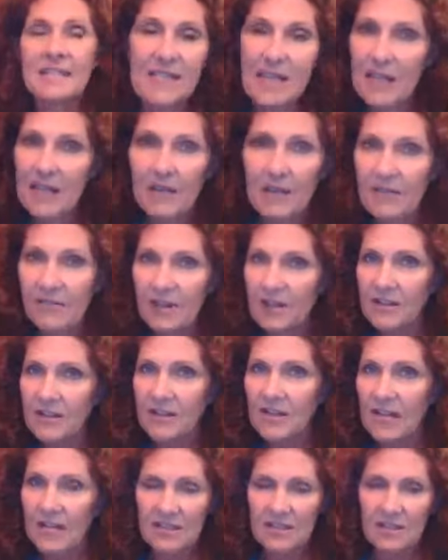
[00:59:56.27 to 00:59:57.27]
say enough
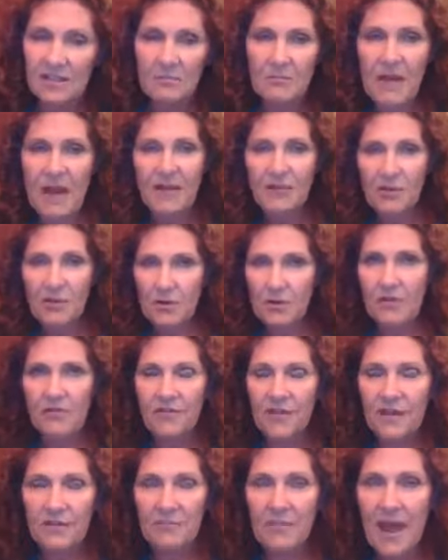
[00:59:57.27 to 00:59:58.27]
good things about
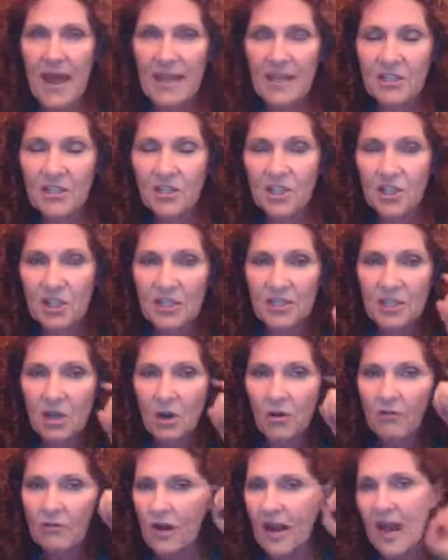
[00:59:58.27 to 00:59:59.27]
neurofeedback. And she's
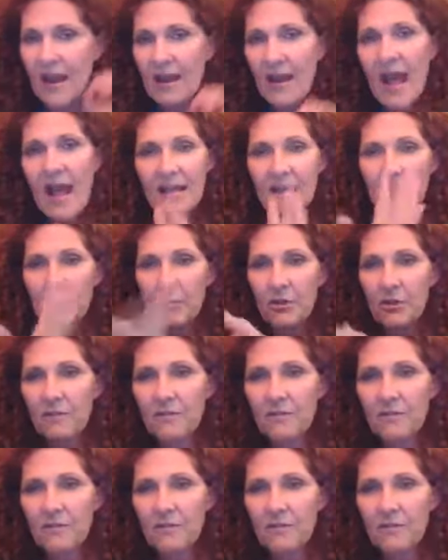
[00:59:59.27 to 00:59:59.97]
over at, I can put